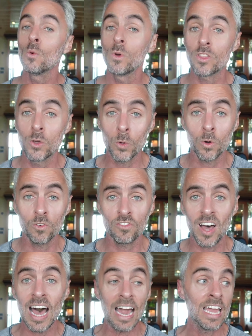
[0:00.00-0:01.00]
With Google
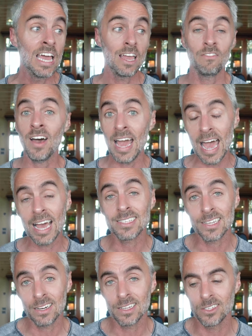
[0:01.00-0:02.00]
Fi, if I
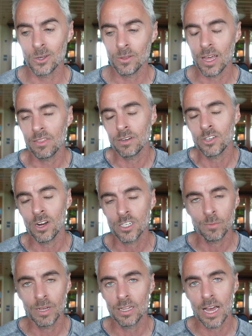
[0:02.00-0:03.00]
accidentally do that, they're
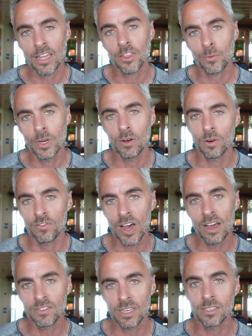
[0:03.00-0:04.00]
charging me like 3 or
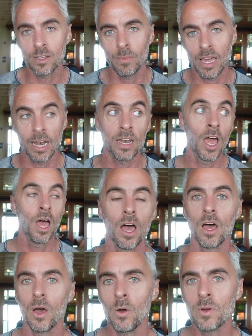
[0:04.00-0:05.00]
5 cents a minute.
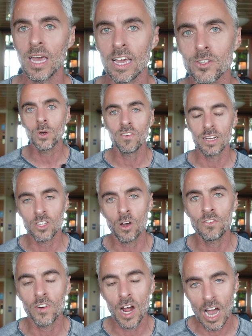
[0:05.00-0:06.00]
Okay, so if I
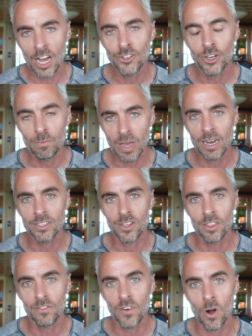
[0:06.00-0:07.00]
talk for 100 minutes
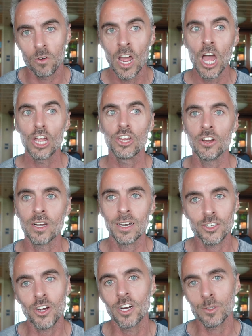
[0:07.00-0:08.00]
on the phone, you're
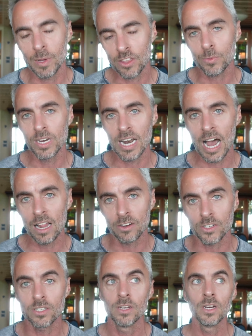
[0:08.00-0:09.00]
gonna charge me
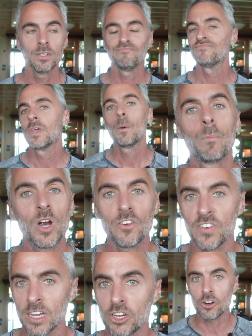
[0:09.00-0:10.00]
$3.
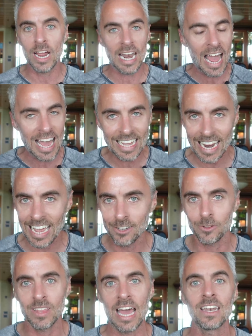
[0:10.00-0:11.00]
Perfect, great, I can
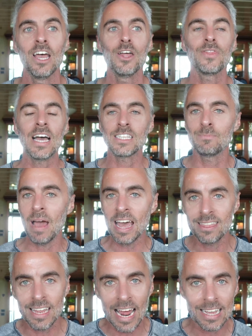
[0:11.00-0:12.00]
handle that. That's
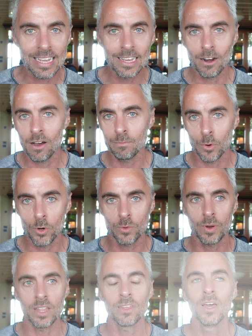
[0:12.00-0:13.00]
math that I can get on
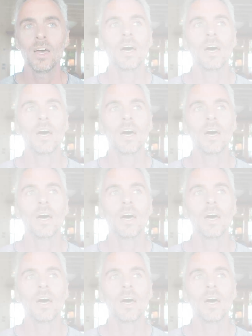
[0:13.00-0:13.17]
board with.